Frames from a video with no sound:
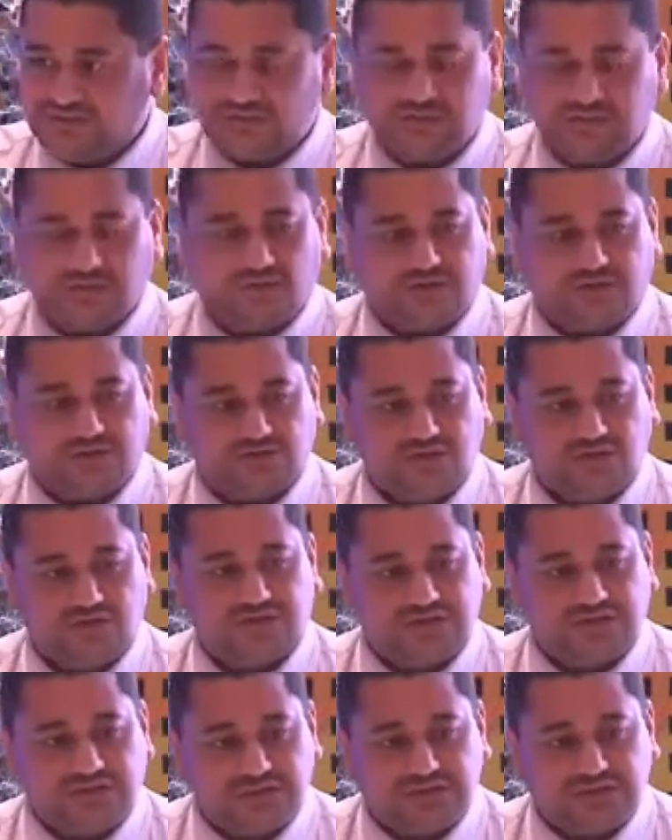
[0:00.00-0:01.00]
or a
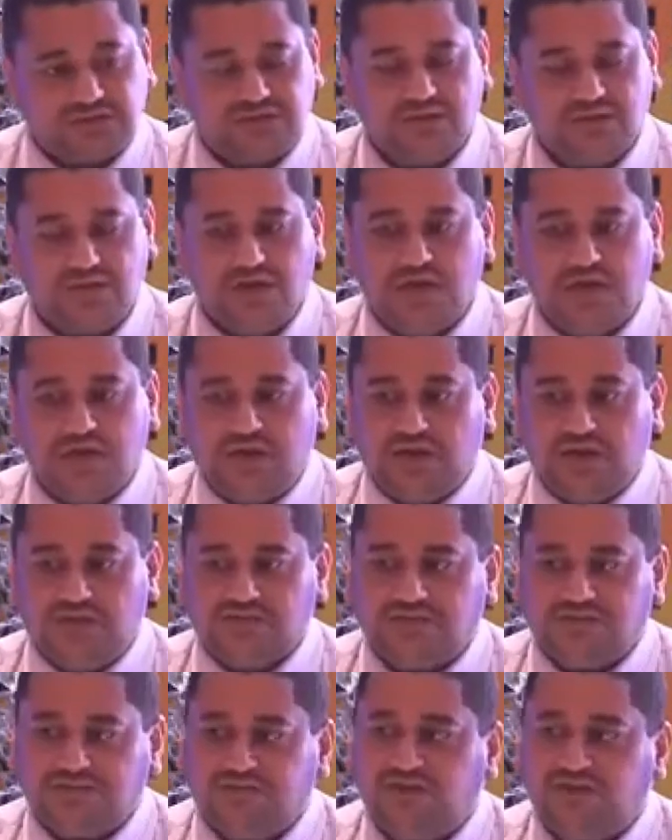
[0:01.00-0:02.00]
short text is
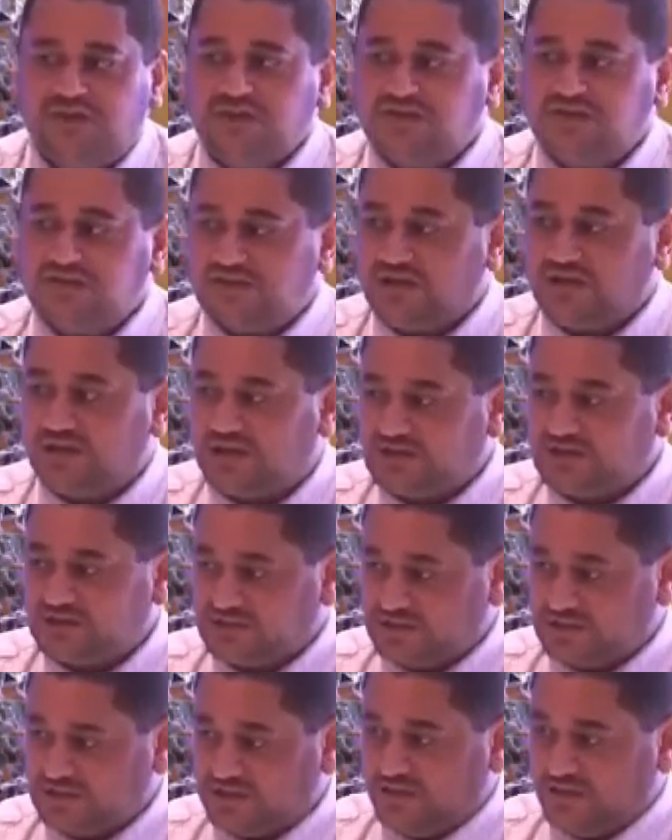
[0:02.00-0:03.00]
a very
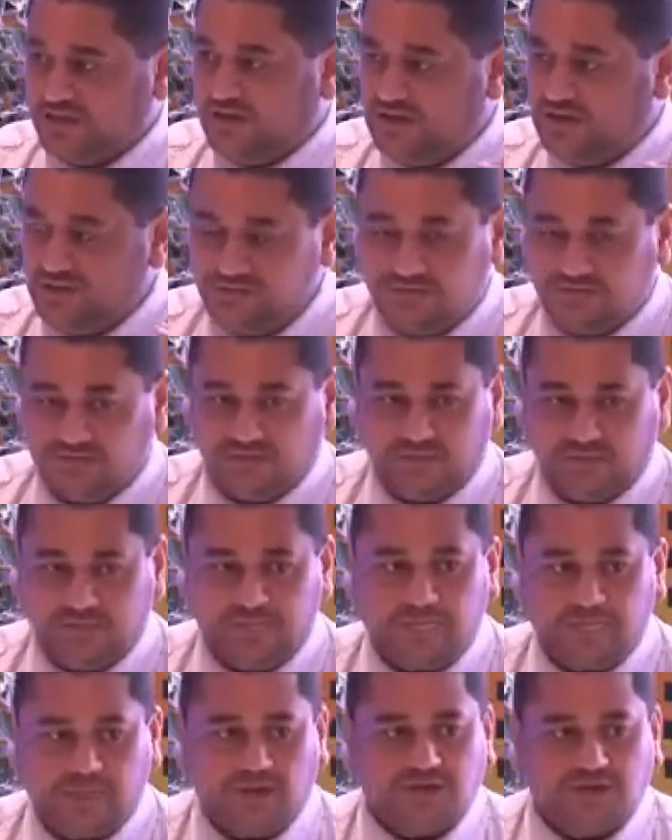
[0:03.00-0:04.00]
challenging level.
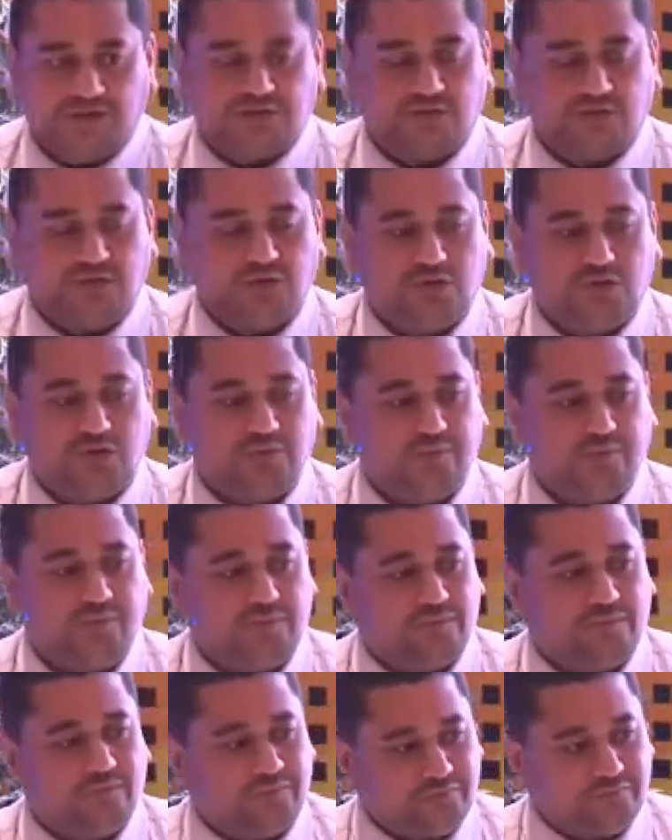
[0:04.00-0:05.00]
So
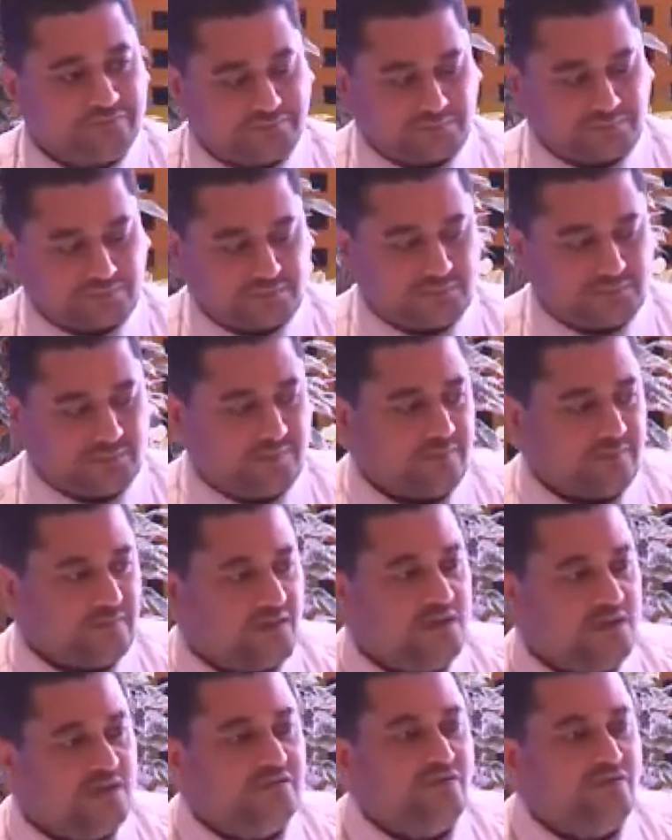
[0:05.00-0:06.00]

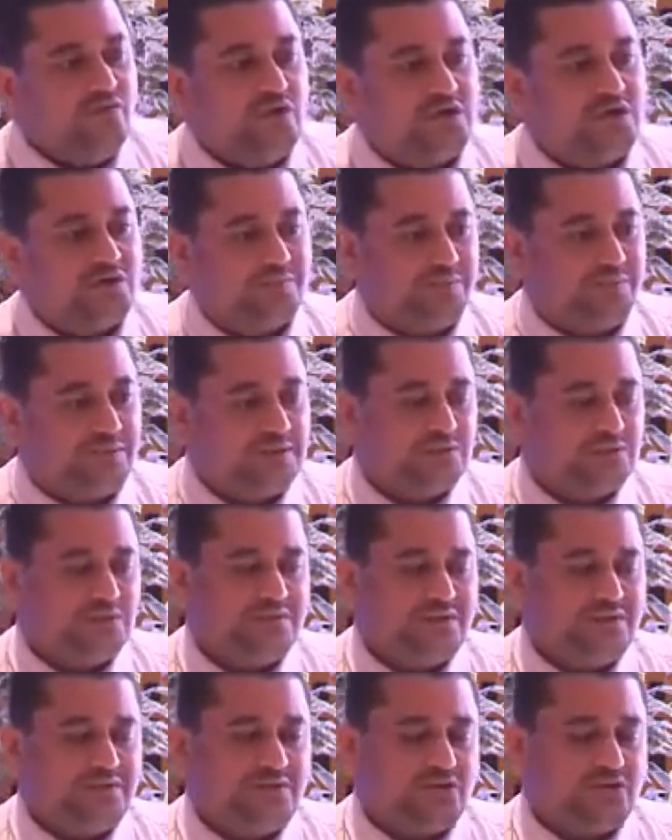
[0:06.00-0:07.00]
if we compare with
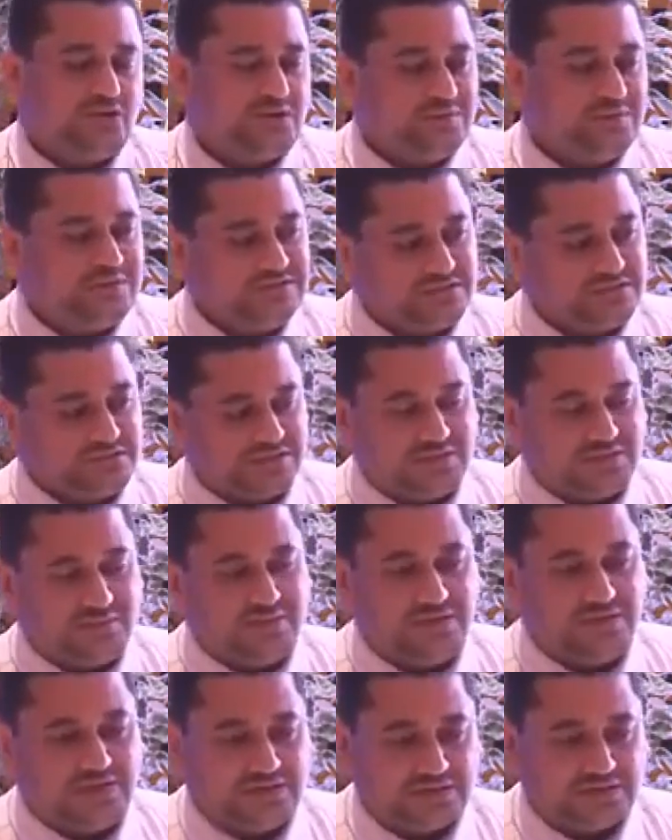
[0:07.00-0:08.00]
the document
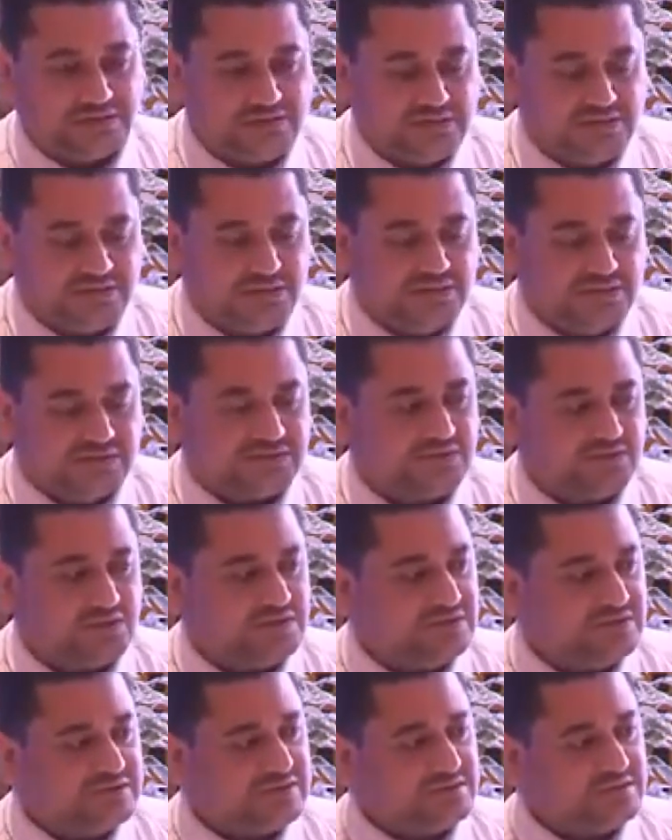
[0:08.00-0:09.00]
similarity, so
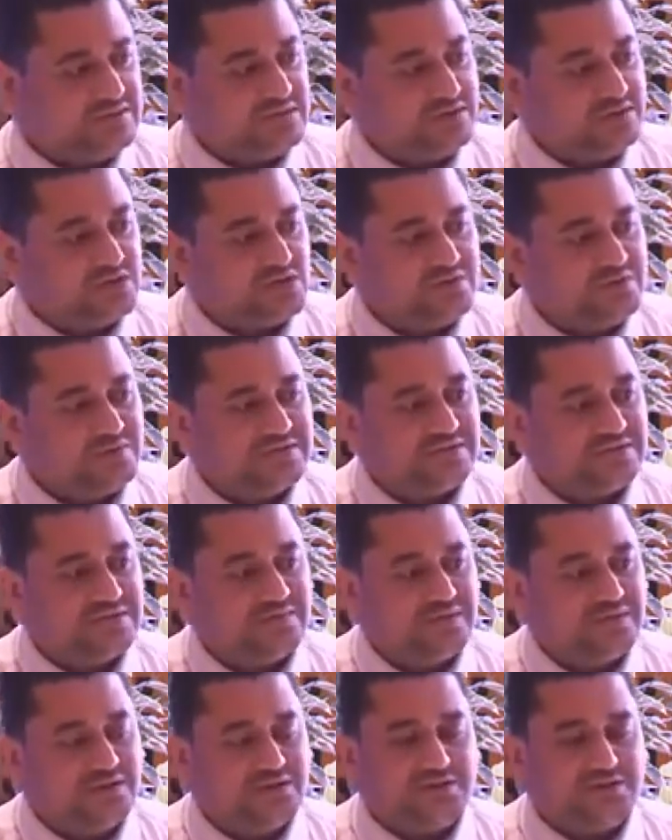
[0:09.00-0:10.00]
this in the document
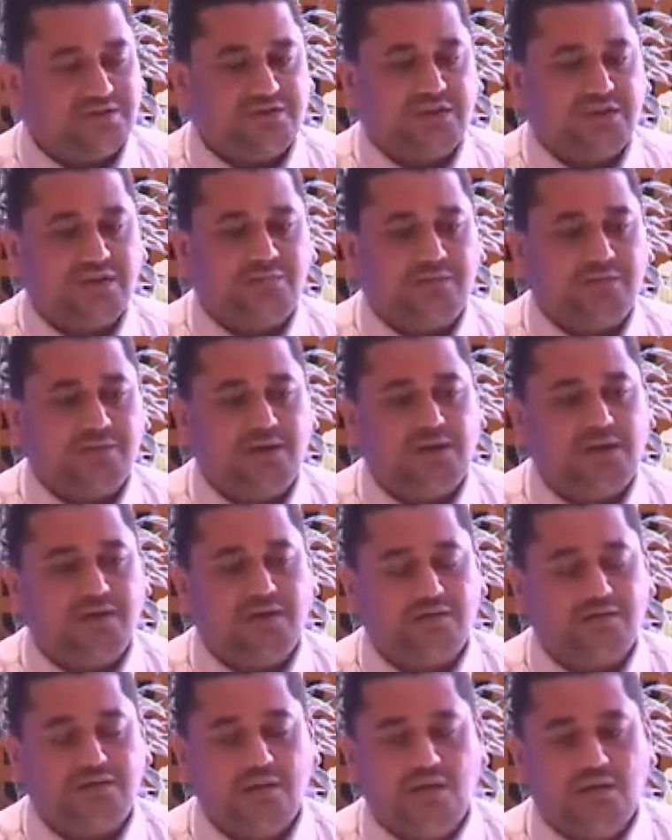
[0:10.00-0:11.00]
similarity, they
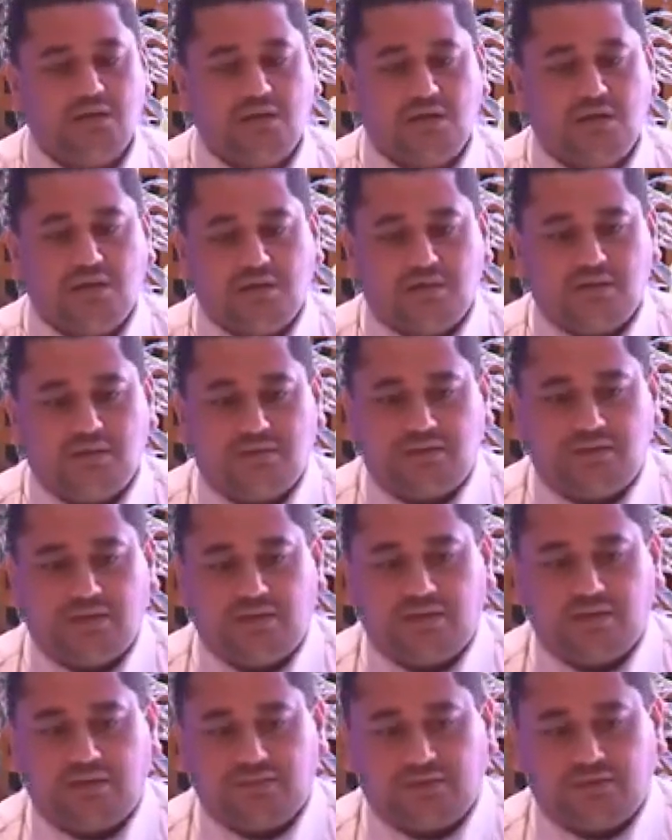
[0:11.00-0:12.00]
applying
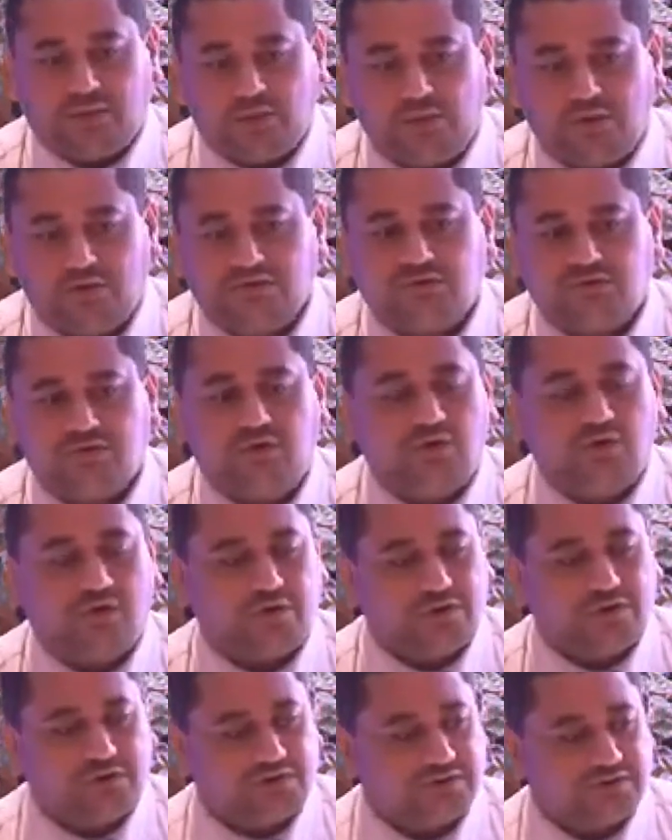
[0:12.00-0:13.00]
the word
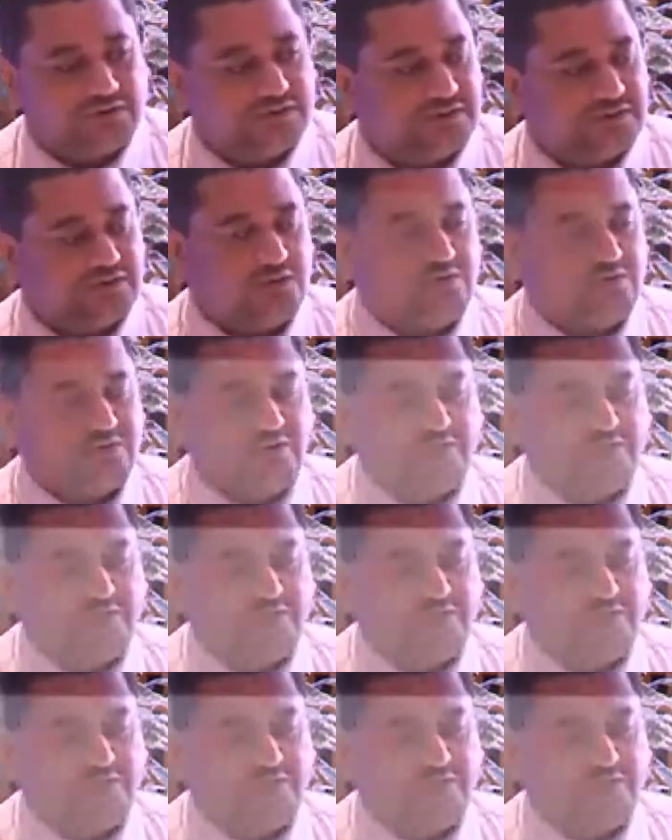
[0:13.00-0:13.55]
co-occurrence or the